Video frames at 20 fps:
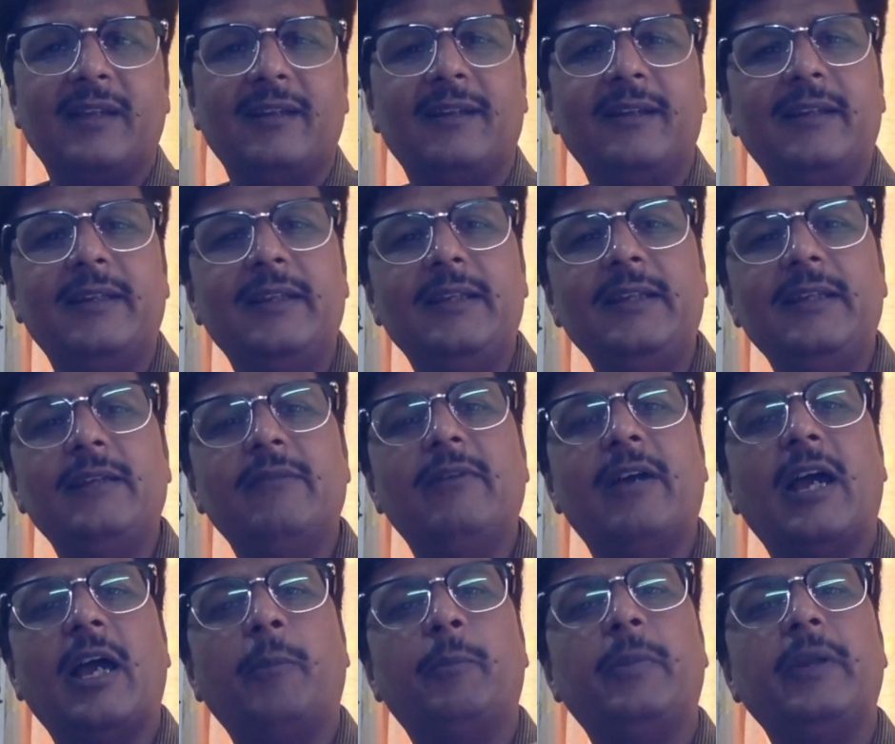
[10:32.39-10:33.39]
leave
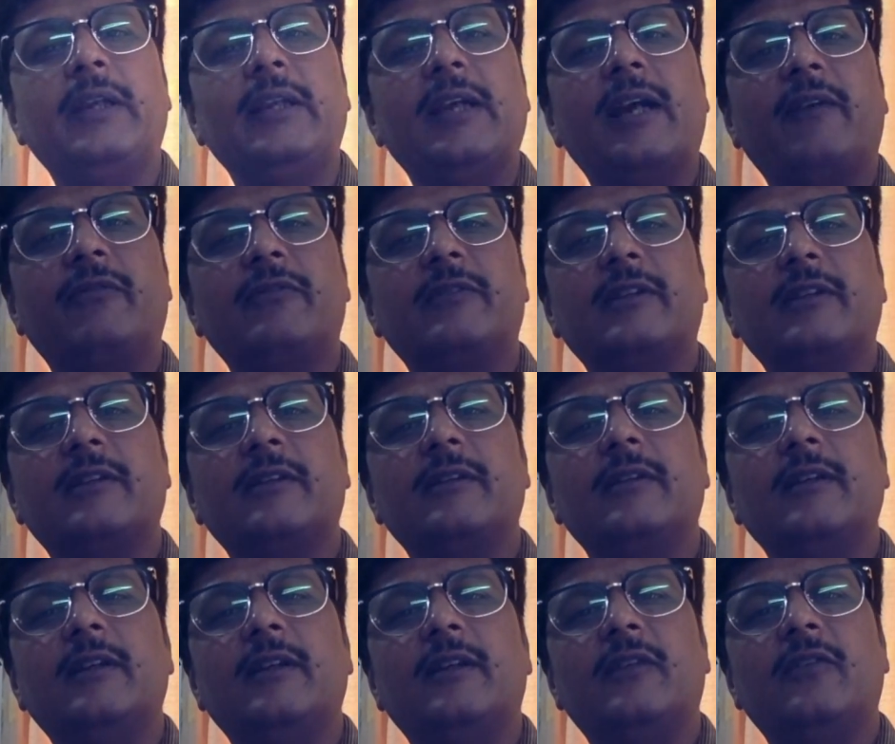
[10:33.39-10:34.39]
happily after
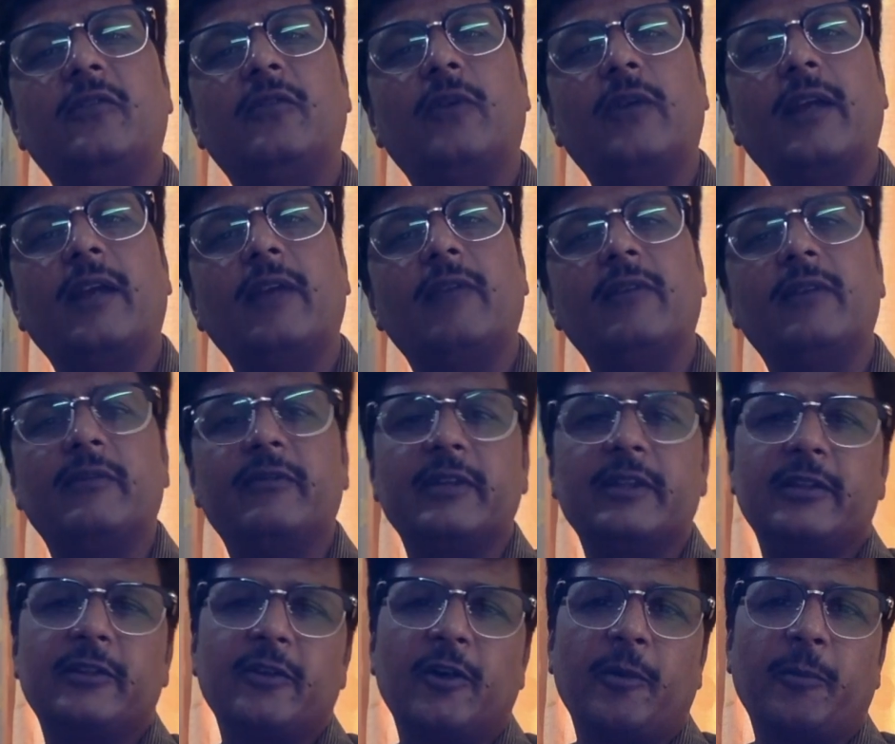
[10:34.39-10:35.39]
forever
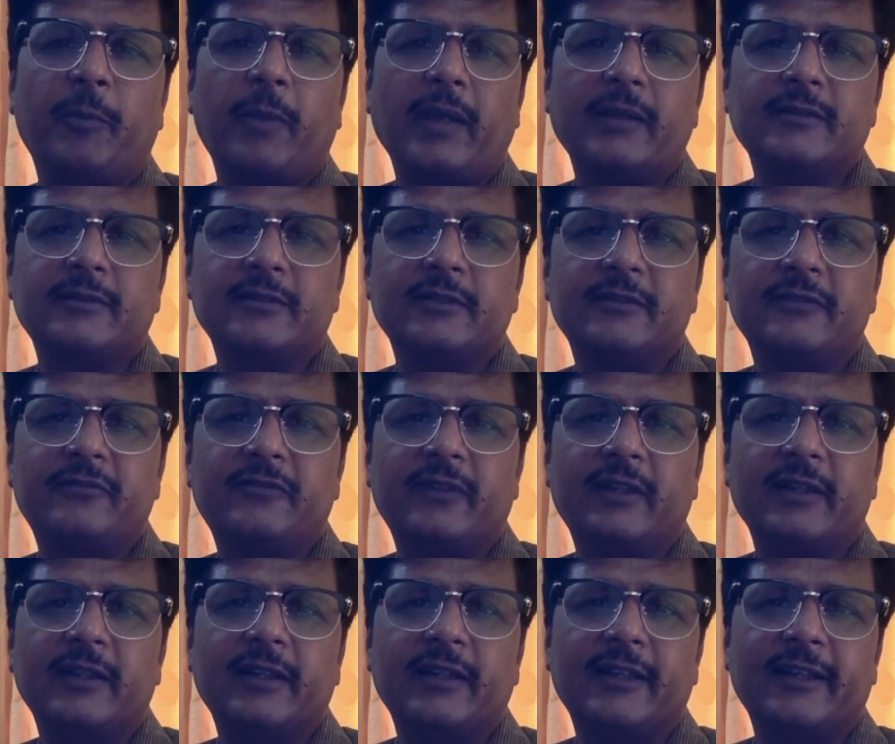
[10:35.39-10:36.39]
with your pension
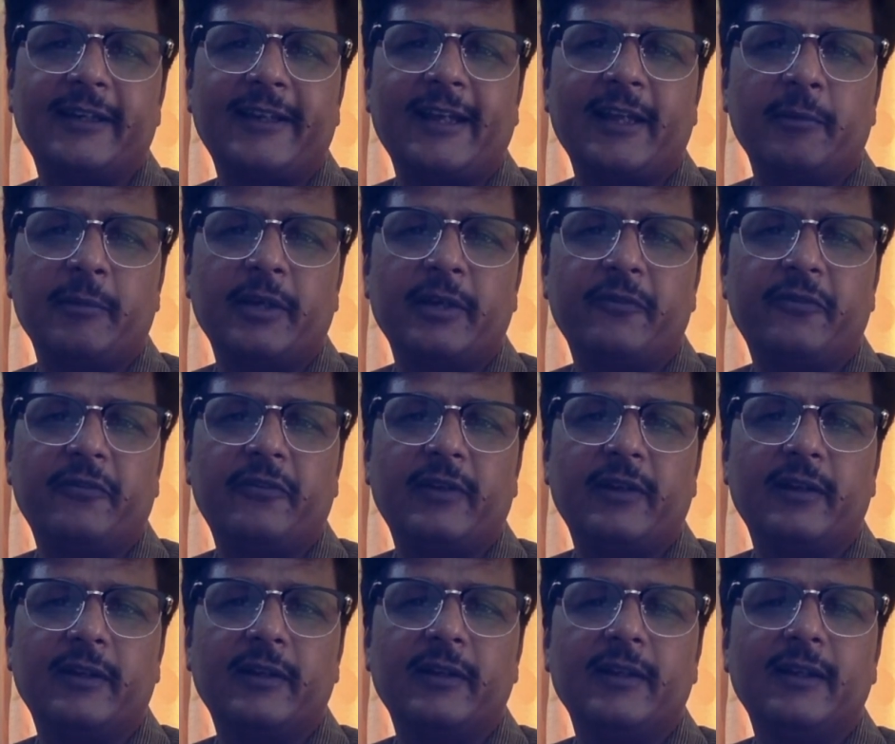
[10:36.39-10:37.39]
fund and retirement
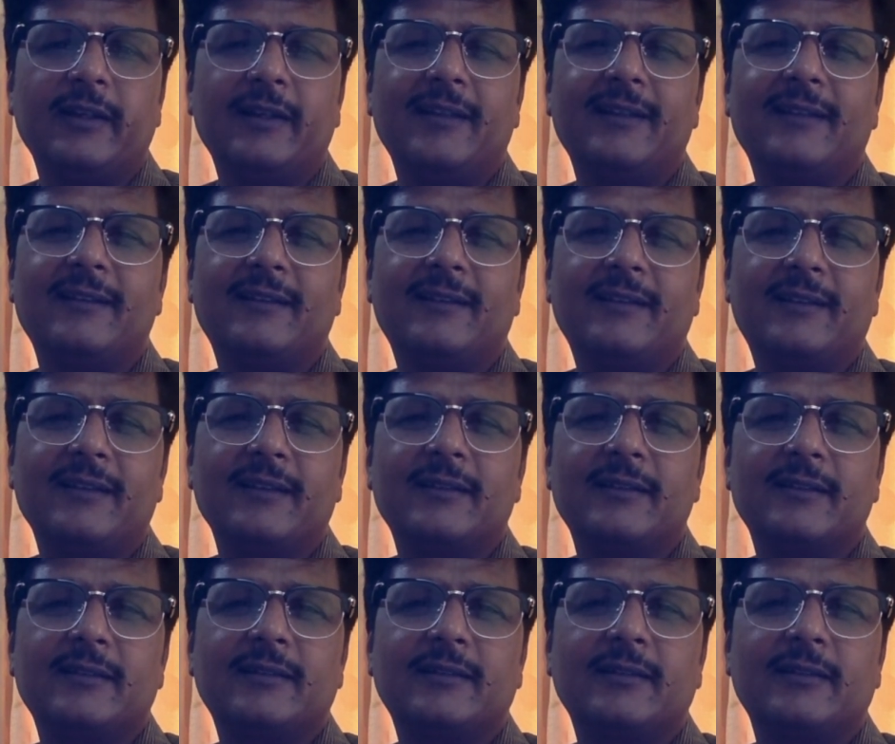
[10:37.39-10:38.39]
fund. This
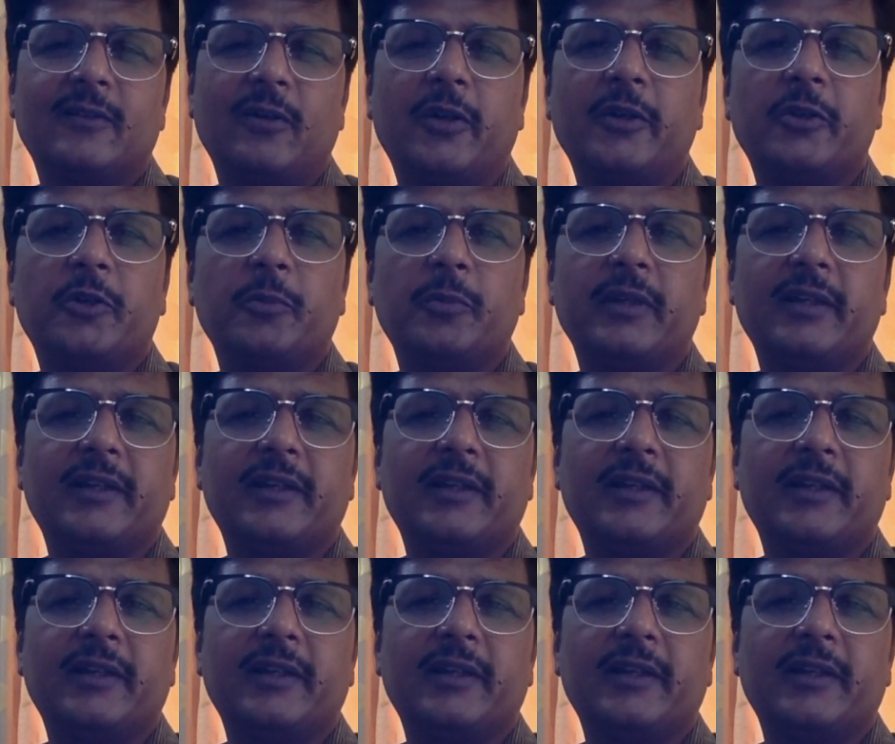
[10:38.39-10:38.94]
is going to be